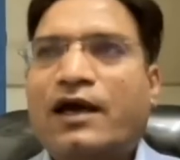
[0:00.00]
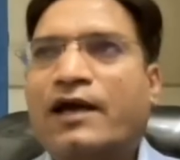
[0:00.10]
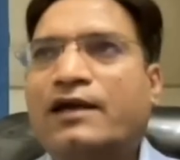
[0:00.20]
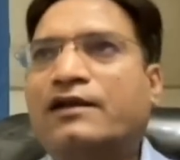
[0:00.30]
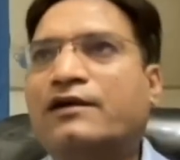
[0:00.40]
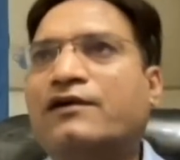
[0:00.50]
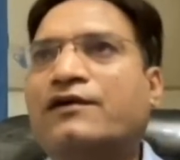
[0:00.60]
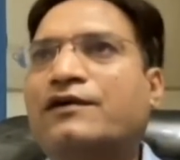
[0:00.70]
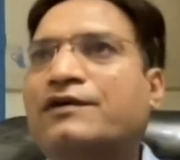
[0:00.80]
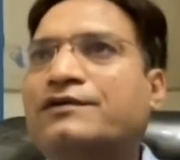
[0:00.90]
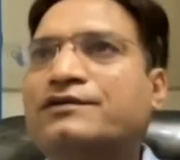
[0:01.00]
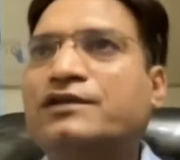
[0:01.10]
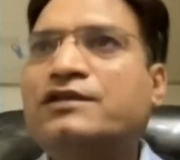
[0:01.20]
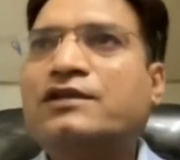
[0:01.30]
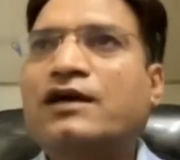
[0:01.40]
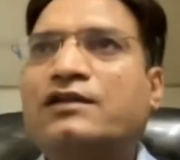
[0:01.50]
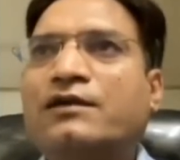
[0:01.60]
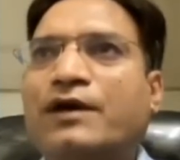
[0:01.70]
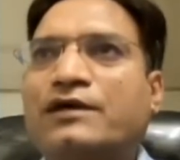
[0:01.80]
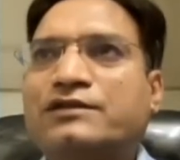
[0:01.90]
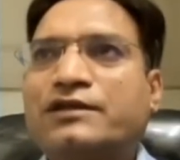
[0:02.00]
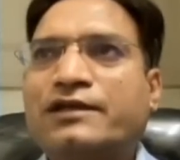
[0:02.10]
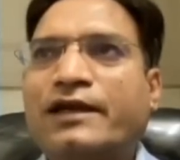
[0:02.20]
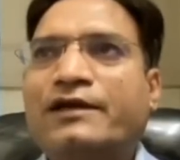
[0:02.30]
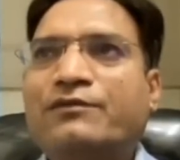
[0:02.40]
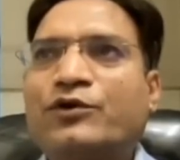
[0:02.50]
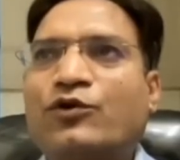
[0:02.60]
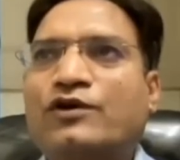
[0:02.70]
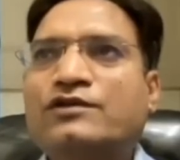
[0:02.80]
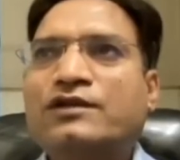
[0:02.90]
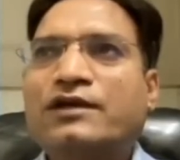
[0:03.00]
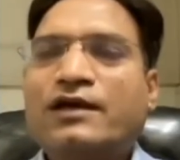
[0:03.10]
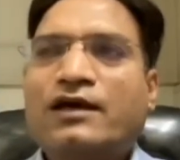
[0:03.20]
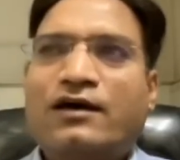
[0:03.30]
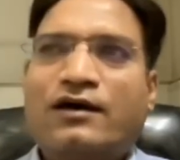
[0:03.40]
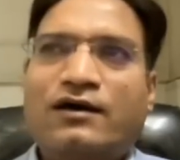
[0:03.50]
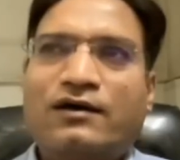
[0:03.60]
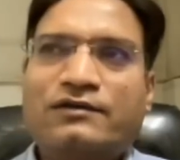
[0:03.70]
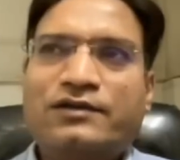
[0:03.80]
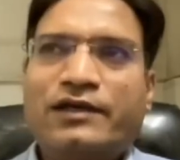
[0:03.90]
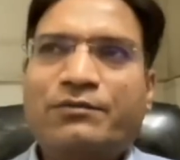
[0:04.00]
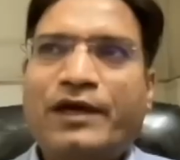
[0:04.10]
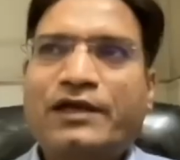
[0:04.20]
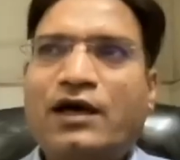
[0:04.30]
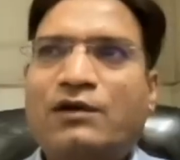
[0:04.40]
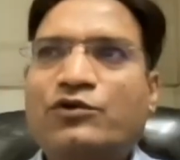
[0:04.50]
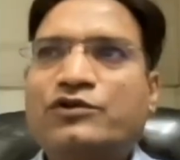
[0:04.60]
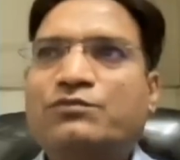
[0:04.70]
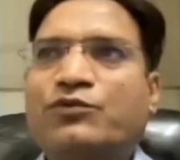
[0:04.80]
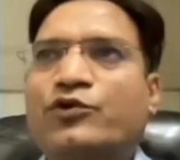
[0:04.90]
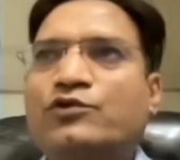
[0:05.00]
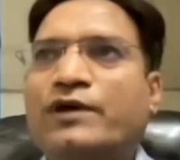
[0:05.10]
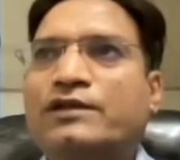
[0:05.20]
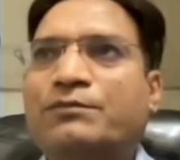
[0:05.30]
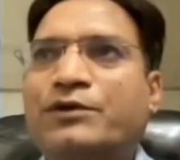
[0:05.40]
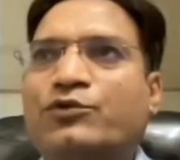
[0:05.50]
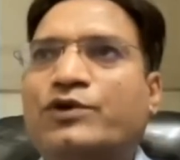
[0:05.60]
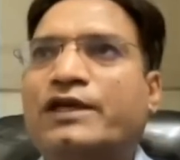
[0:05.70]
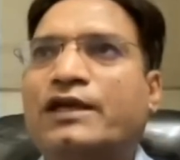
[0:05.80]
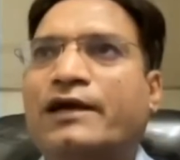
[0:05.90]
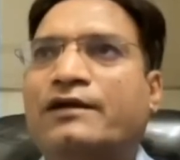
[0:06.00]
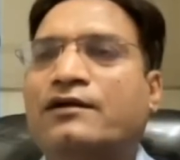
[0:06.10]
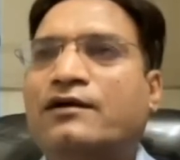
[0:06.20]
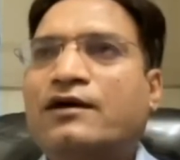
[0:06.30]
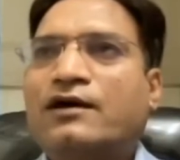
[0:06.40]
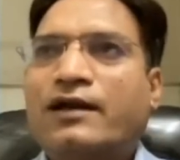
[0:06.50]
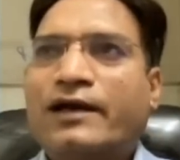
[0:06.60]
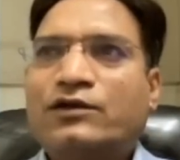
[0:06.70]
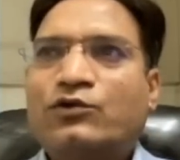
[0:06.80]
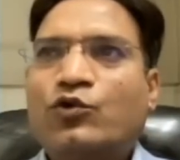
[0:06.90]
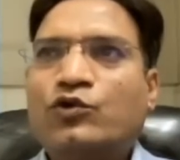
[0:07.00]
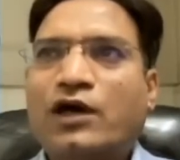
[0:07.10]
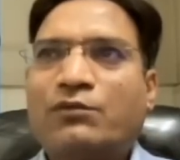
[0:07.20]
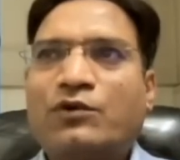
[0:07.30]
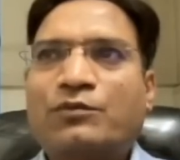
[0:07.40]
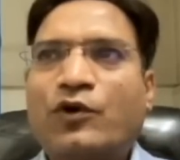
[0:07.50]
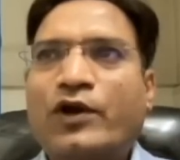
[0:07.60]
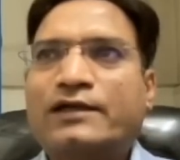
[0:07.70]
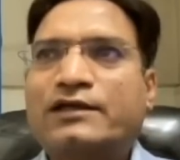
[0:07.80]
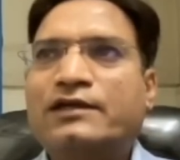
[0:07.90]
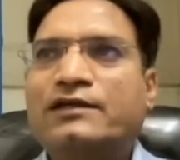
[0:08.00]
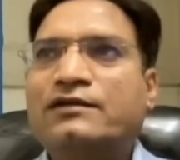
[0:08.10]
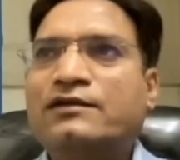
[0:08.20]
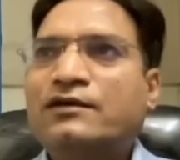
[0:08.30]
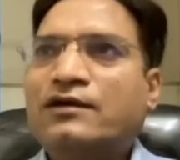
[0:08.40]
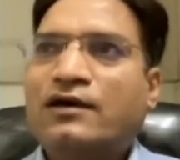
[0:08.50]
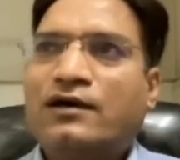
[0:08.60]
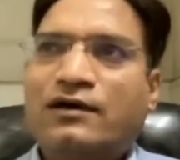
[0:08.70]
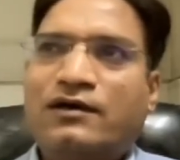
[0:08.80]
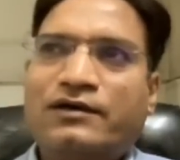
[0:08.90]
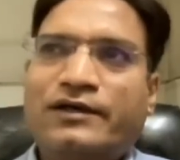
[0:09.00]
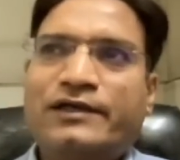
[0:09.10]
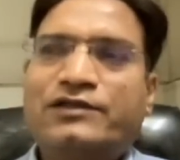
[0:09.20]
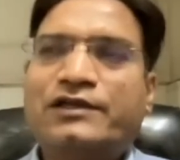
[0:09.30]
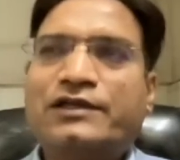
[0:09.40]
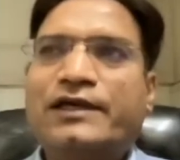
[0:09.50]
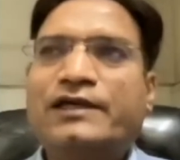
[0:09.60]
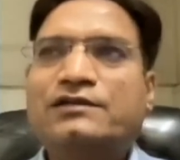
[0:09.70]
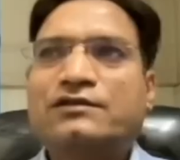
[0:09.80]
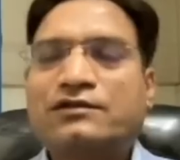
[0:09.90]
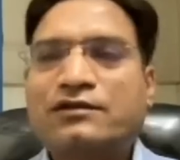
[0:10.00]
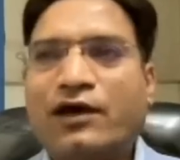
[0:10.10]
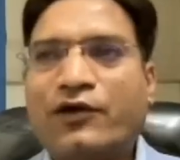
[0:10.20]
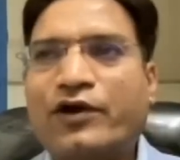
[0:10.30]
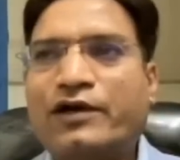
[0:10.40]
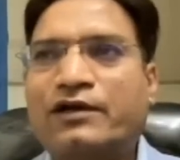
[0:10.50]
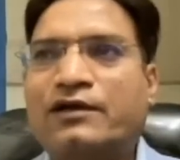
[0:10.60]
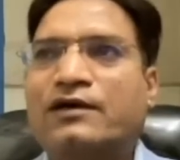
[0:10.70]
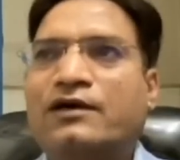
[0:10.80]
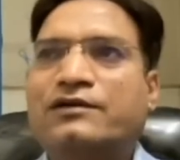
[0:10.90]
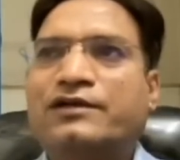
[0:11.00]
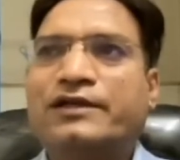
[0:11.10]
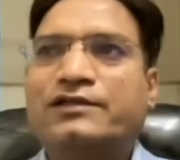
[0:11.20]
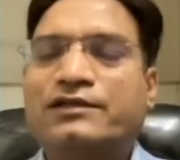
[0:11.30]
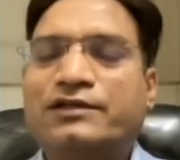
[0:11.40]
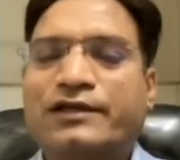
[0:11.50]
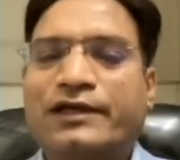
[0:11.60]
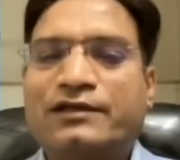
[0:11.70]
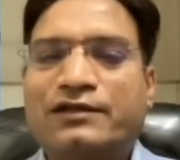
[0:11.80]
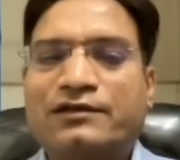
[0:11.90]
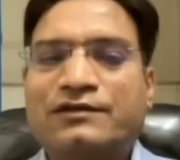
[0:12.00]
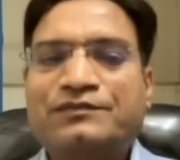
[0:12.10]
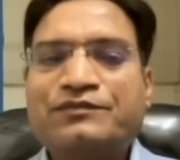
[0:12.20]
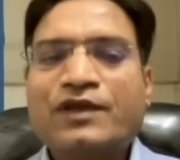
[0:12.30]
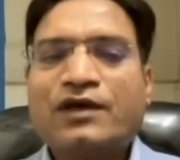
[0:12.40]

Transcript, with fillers: And uh, this is called the master gland because uh, there are many hormones is produced by the pituitary gland, like the growth hormone, prolactin, uh, A C T H, thyroid uh, T S H secretion.